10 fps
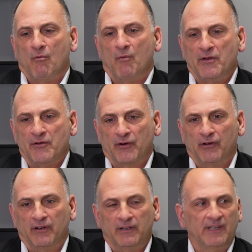when you're
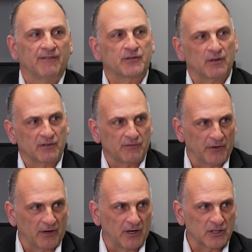going to give service for
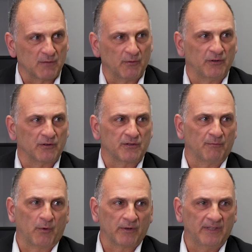your customer, your
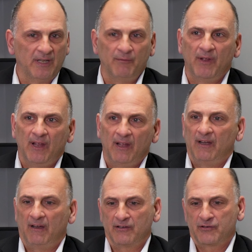support team,
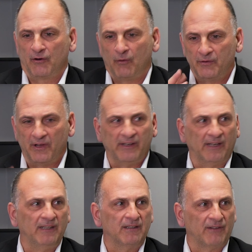oh, sir, hold on, I
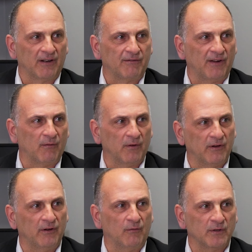need to verify what,
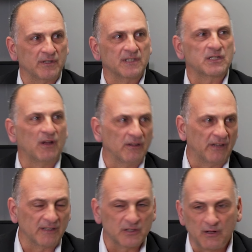you know, what's installed,
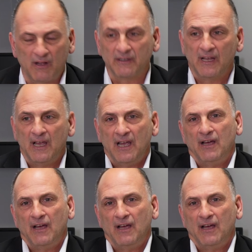not yeah, installed. It's,